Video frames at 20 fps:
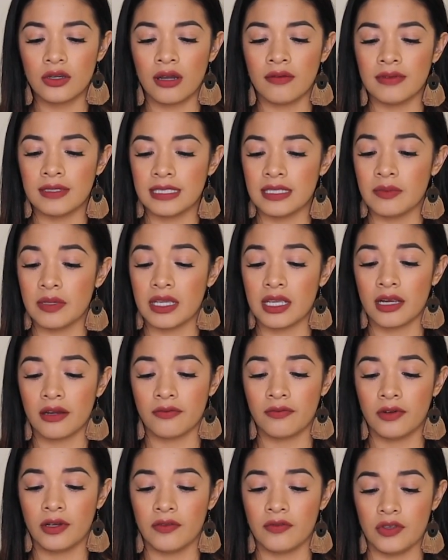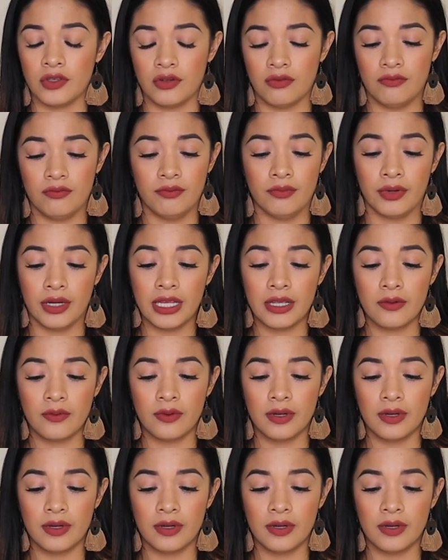Obviously be careful if you break